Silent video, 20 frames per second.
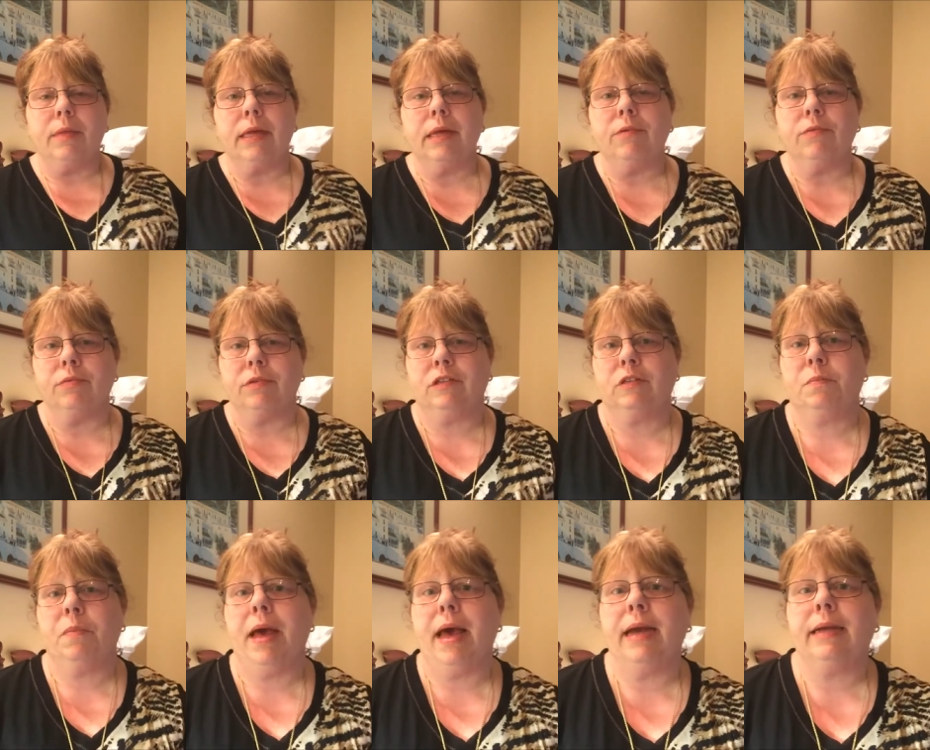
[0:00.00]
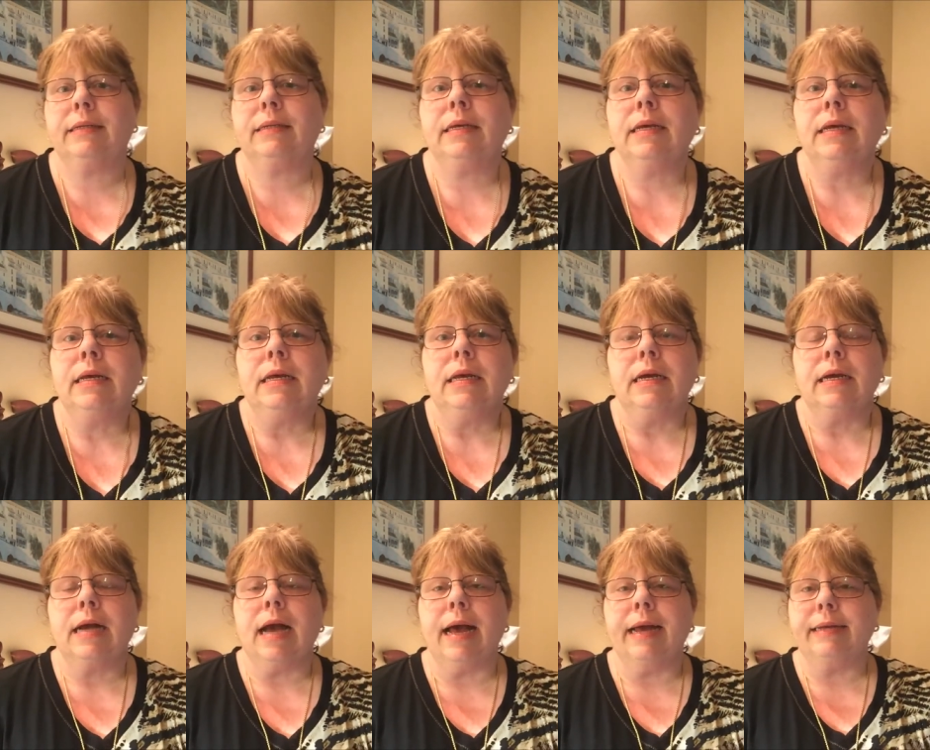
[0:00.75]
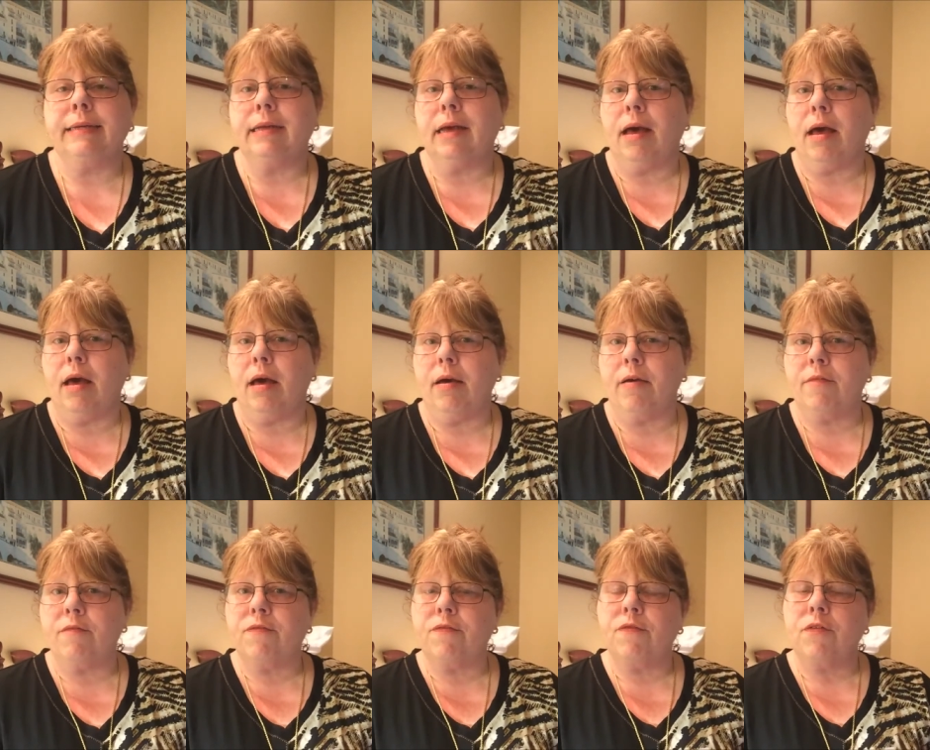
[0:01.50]
in respect, kind
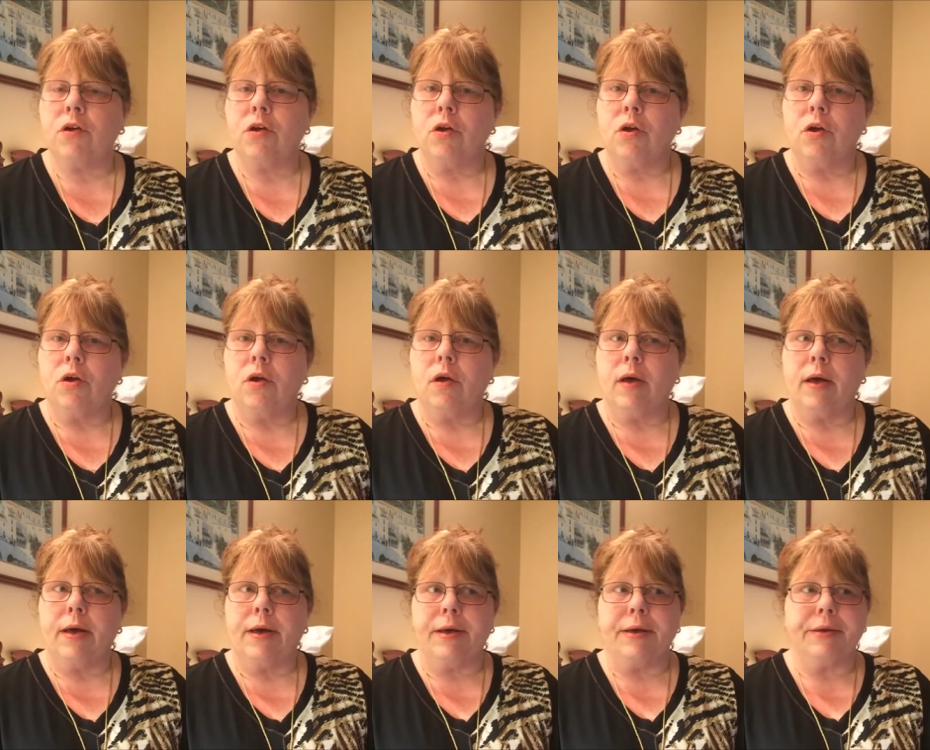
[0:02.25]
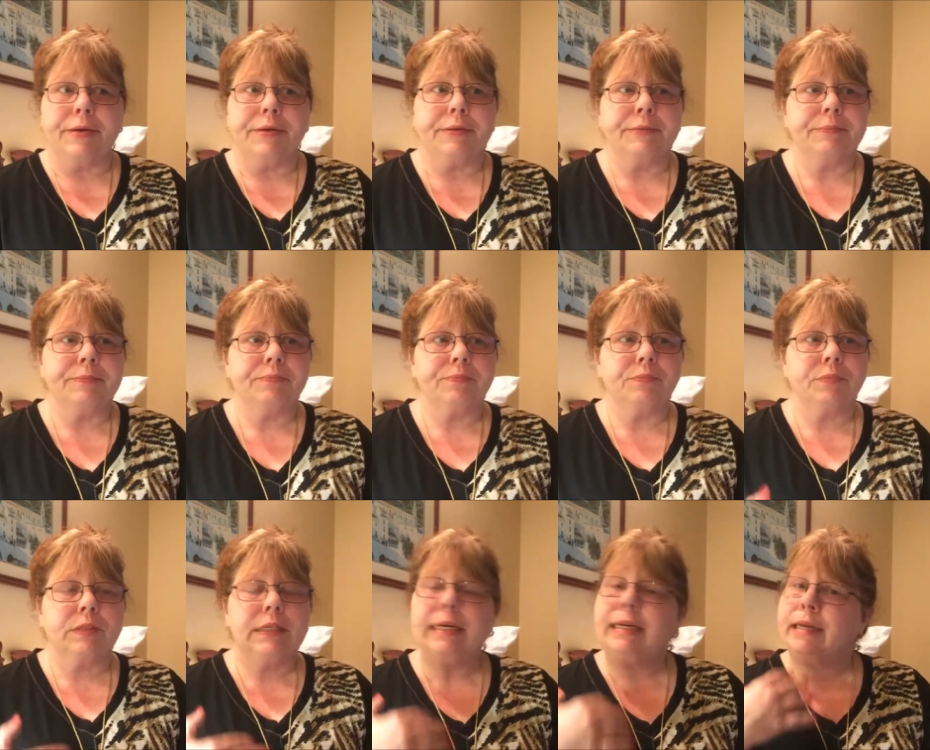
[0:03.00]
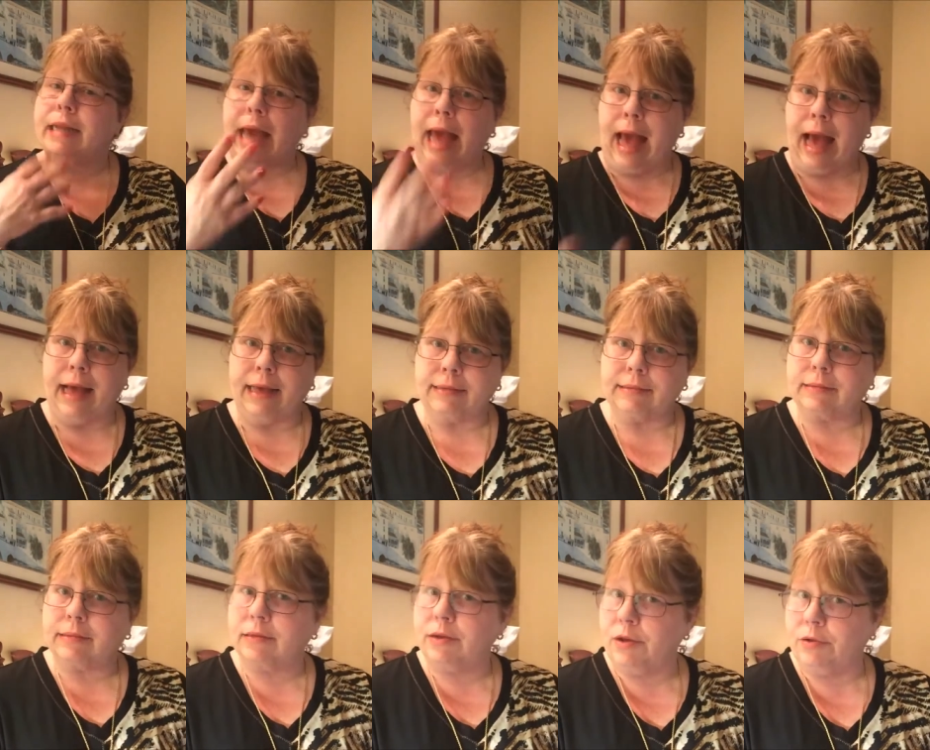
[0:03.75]
of didn't
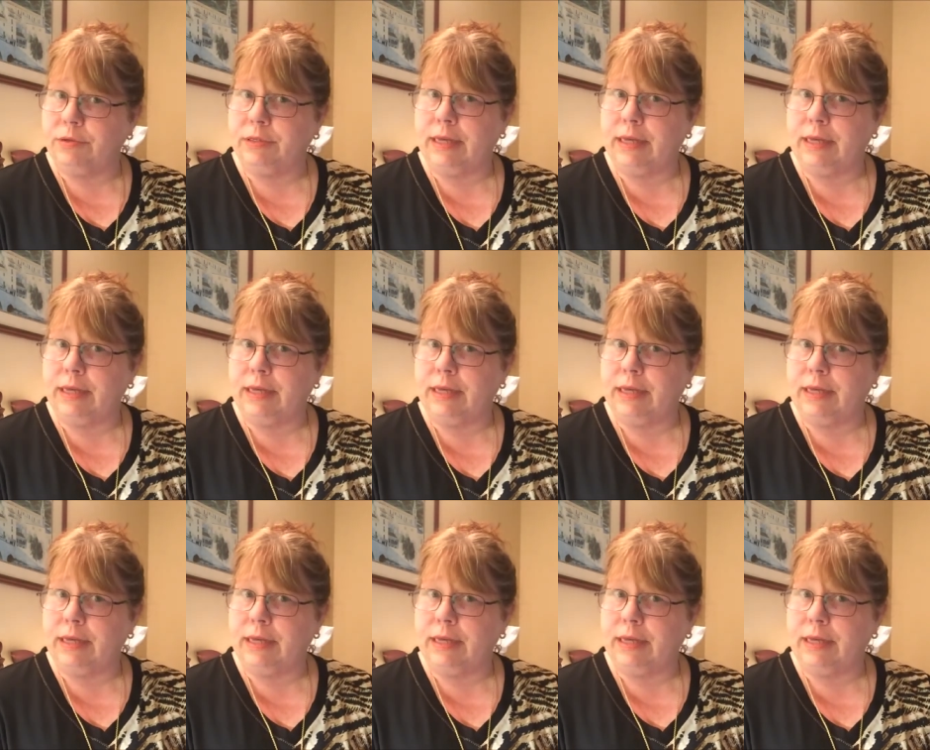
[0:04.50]
ask, no